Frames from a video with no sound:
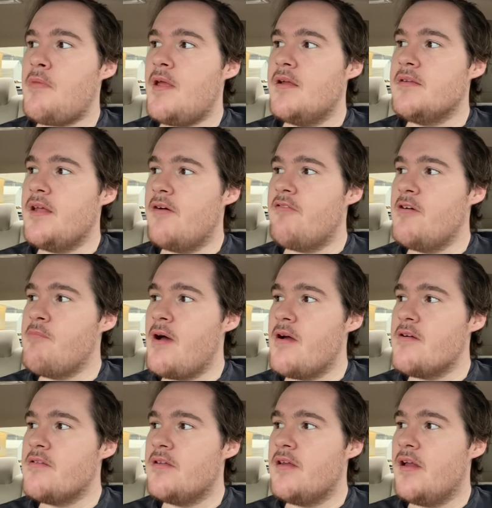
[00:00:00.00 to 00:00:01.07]
Definitely
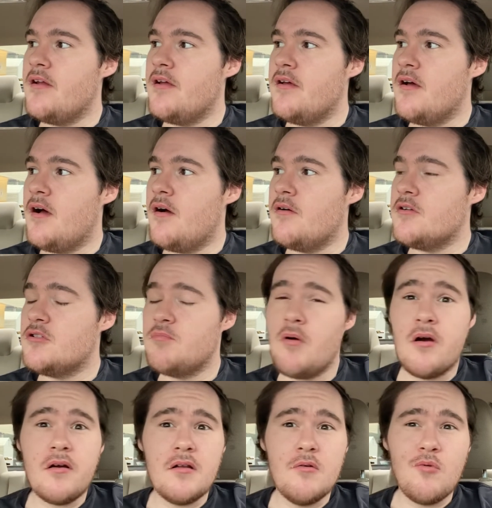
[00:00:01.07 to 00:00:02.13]
better than any uh,
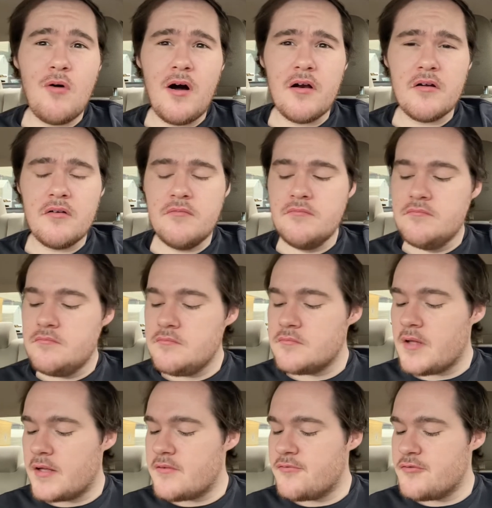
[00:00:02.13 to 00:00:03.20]
sparkling water,
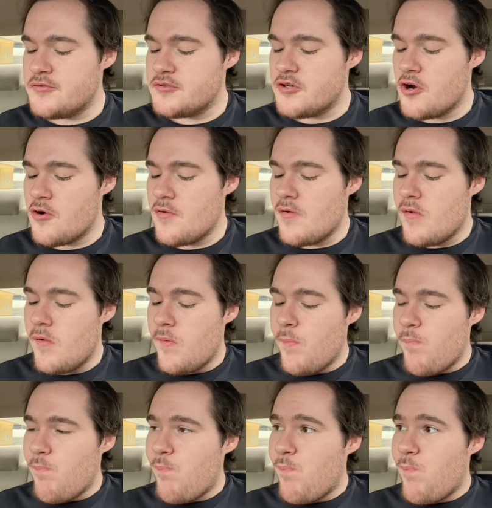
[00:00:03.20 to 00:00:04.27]
that's for sure.
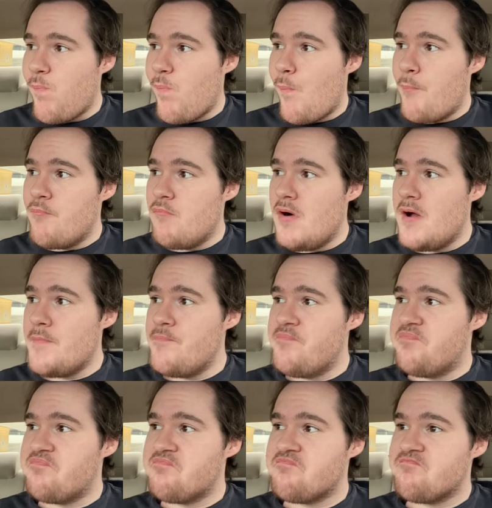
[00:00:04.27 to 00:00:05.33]
But
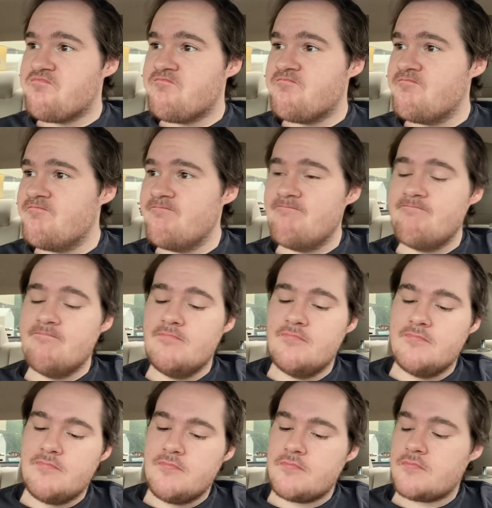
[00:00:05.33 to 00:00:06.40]
mm,
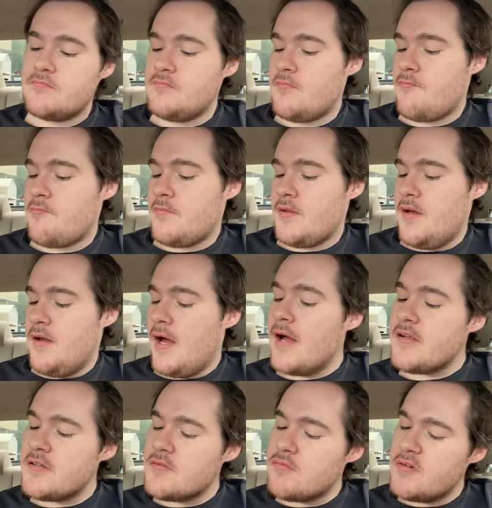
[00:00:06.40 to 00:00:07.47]
I
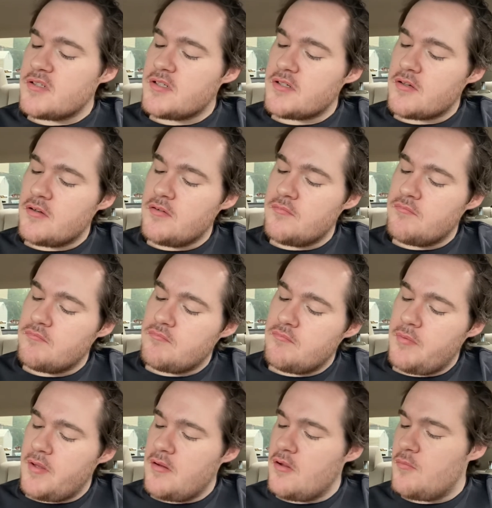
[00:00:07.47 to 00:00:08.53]
just wish it could
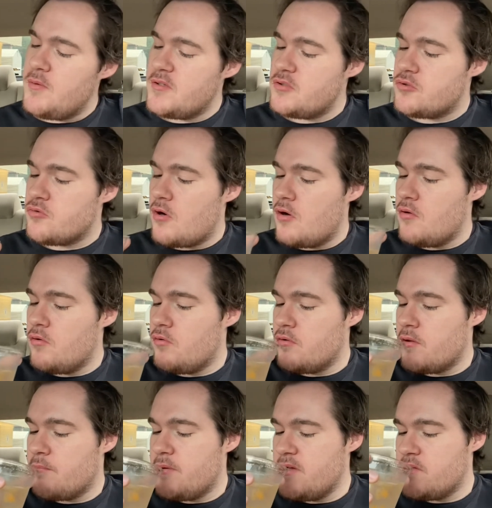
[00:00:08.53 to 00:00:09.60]
be a little bit stronger on
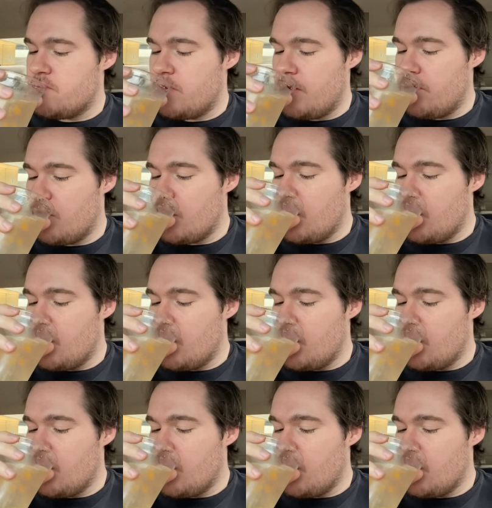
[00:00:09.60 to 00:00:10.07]
the peach flavor.